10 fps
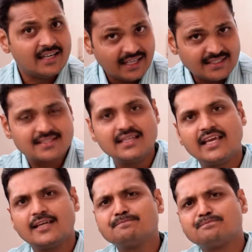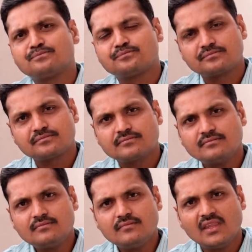next day
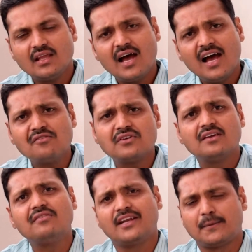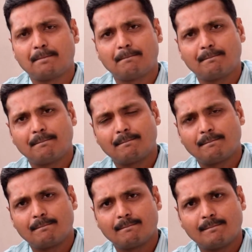I have given
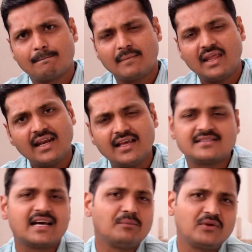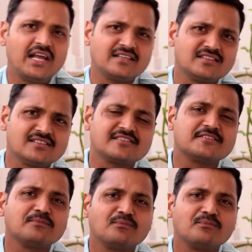an example like this.